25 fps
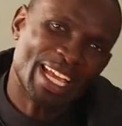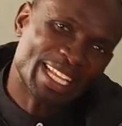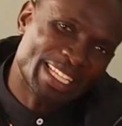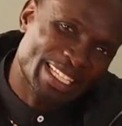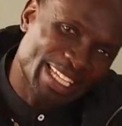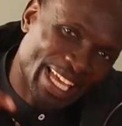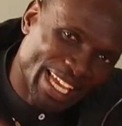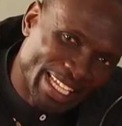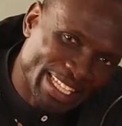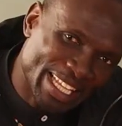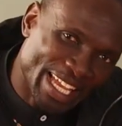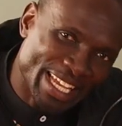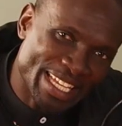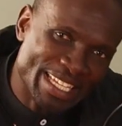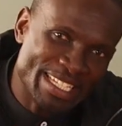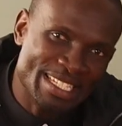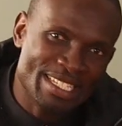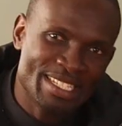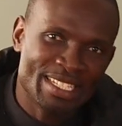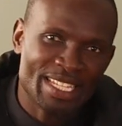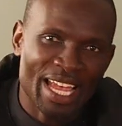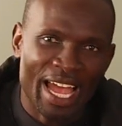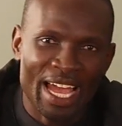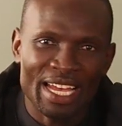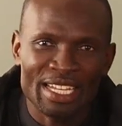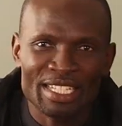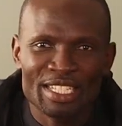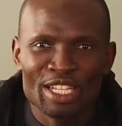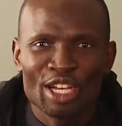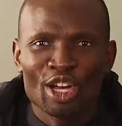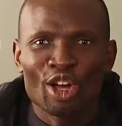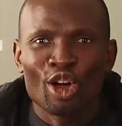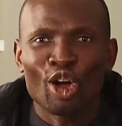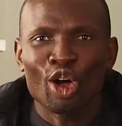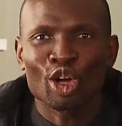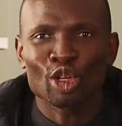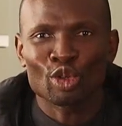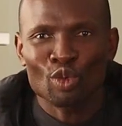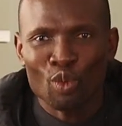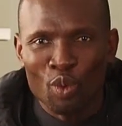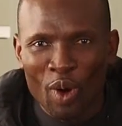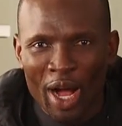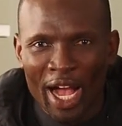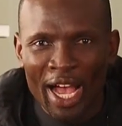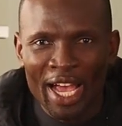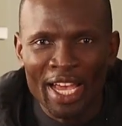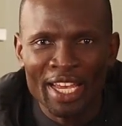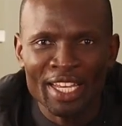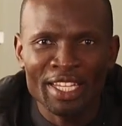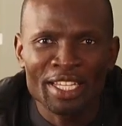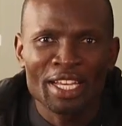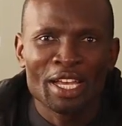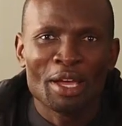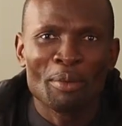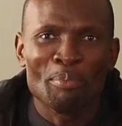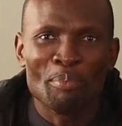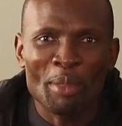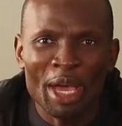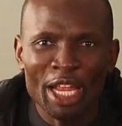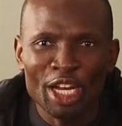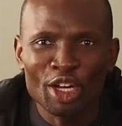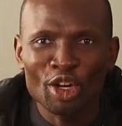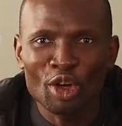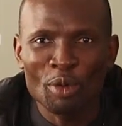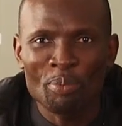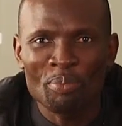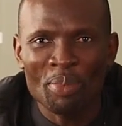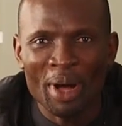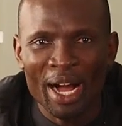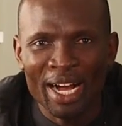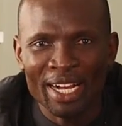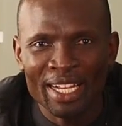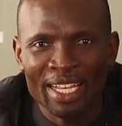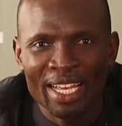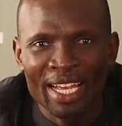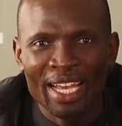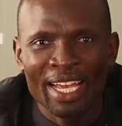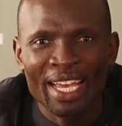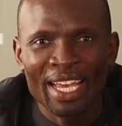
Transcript: Let's get the insight on why Menlo Park